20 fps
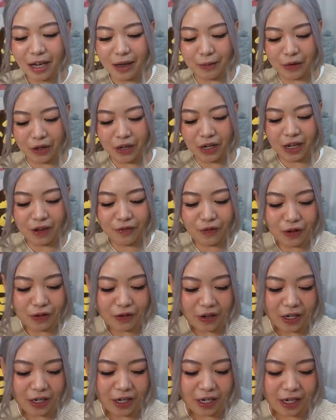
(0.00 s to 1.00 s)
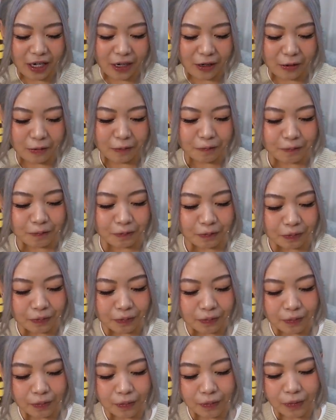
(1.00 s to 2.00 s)
I'm gonna have one right now.
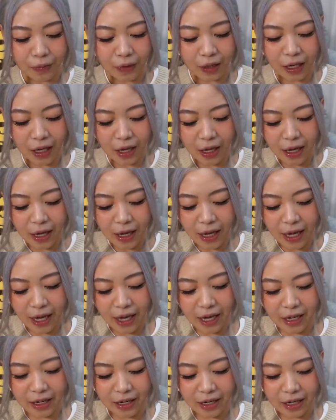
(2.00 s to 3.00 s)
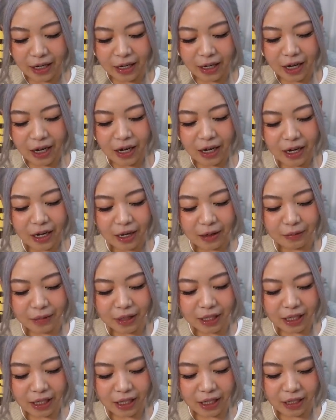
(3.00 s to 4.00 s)
And it
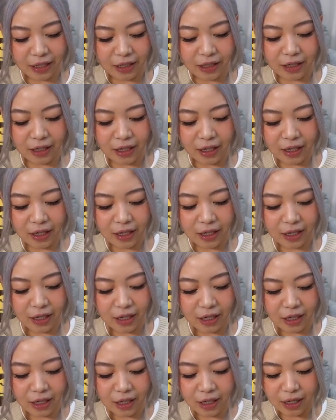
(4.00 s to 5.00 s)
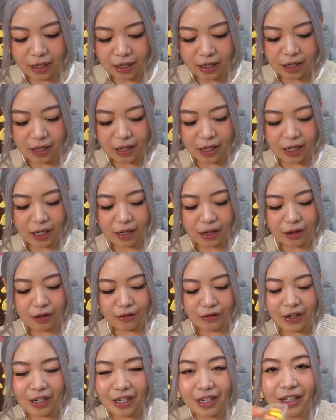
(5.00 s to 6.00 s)
comes in like
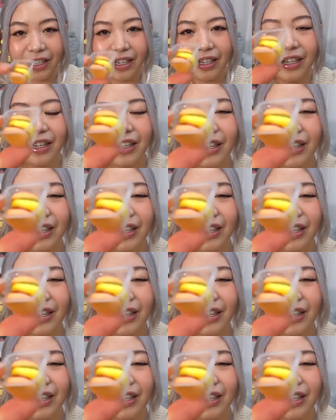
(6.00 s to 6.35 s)
three